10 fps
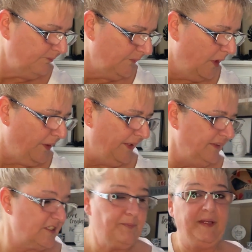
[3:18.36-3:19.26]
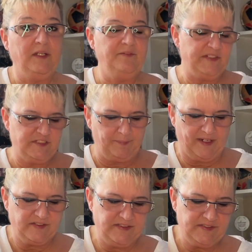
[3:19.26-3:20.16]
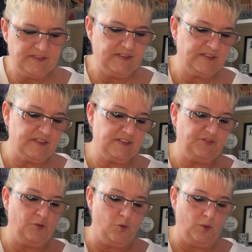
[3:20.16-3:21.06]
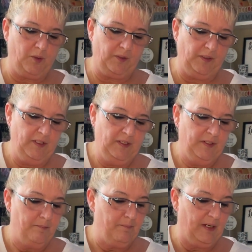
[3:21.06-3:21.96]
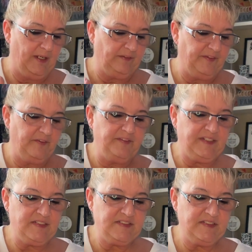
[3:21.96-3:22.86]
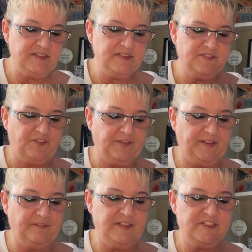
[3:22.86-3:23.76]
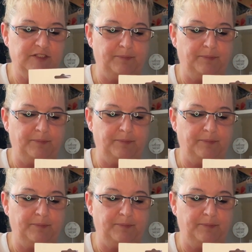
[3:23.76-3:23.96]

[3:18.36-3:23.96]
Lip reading: Okay, speaking of Easter baskets, this is for my little nieces for their Easter